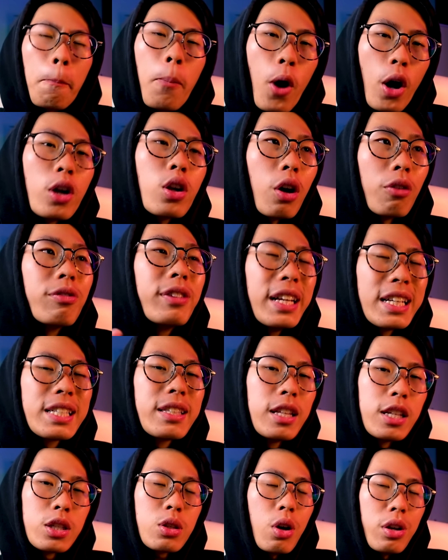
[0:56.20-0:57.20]
point of this
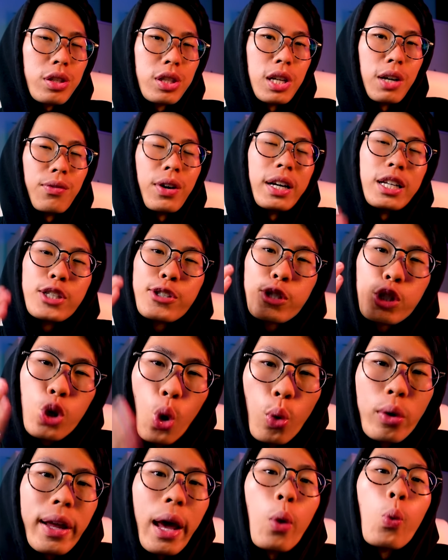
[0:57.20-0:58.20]
Discord server is
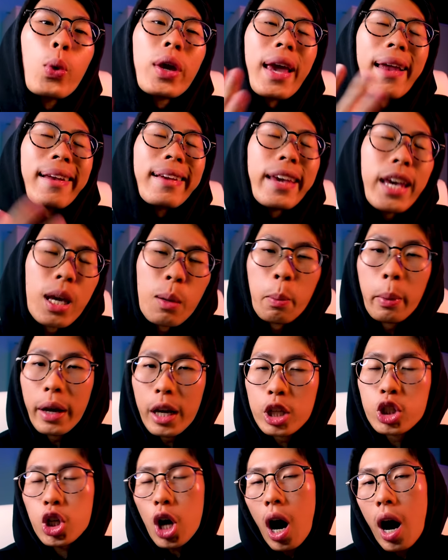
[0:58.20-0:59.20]
so that we can keep
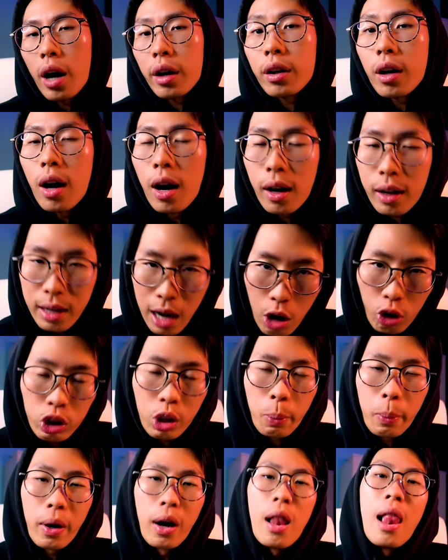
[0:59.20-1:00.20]
each other
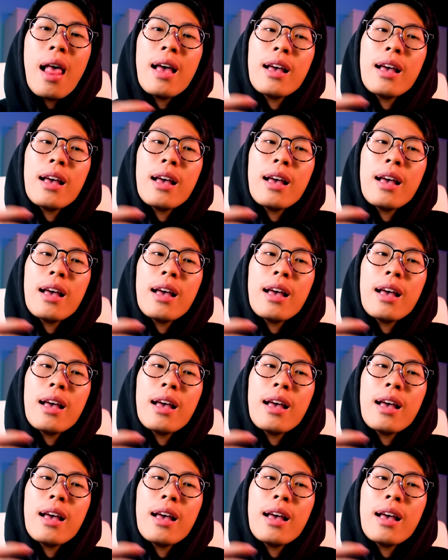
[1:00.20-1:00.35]
accountable,